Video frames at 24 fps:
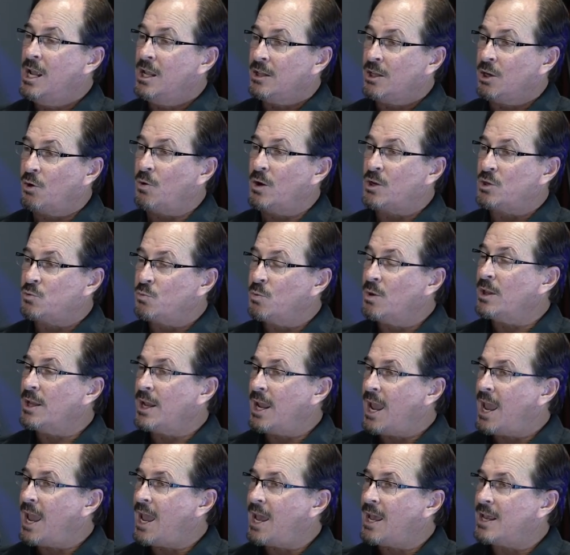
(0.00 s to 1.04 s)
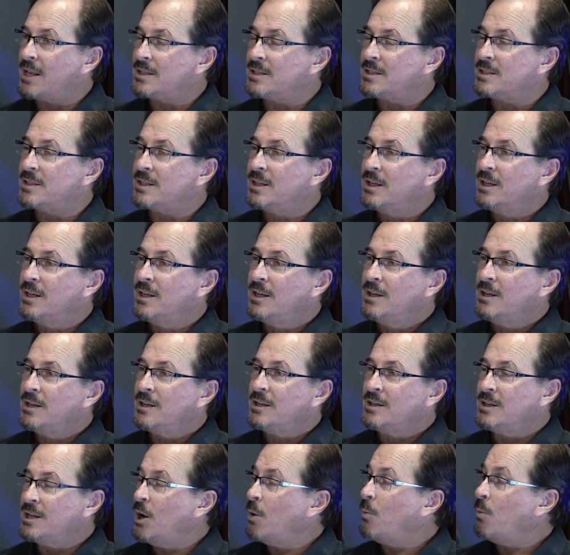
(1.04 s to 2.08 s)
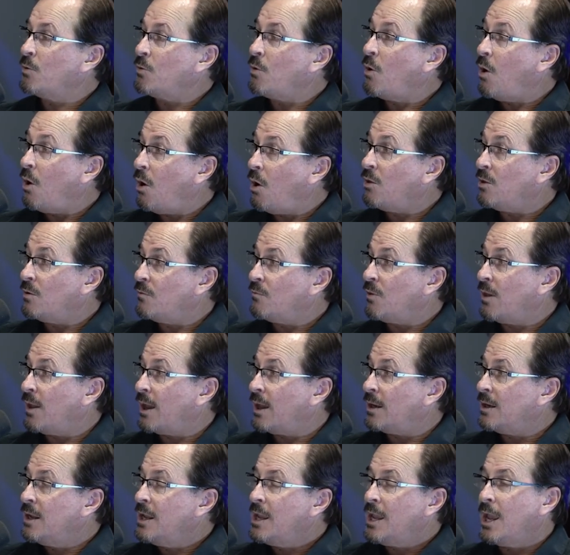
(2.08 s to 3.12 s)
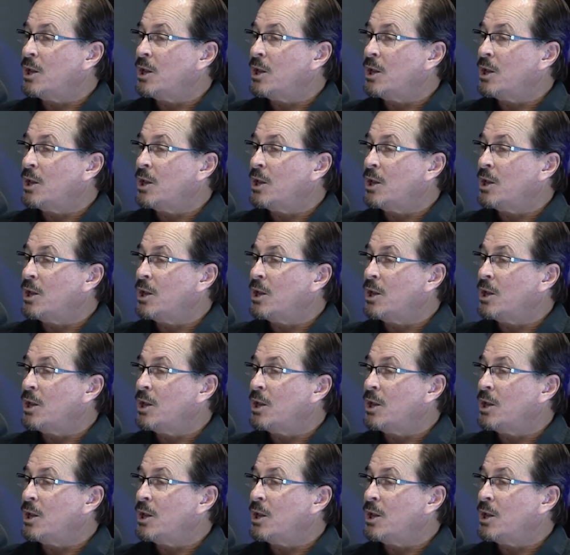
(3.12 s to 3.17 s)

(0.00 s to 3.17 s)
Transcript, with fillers: that Christ really has dealt with all of that.